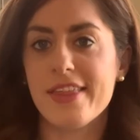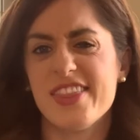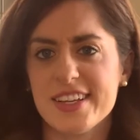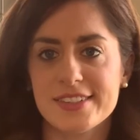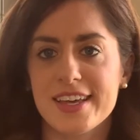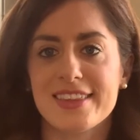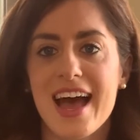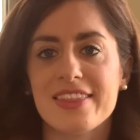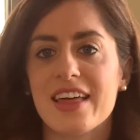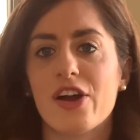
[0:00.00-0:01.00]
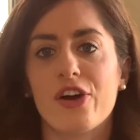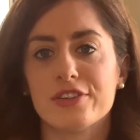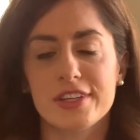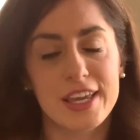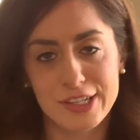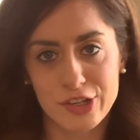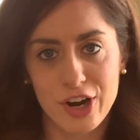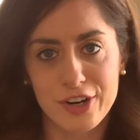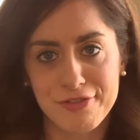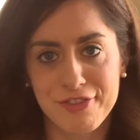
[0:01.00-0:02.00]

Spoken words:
things like that aren't kindergarten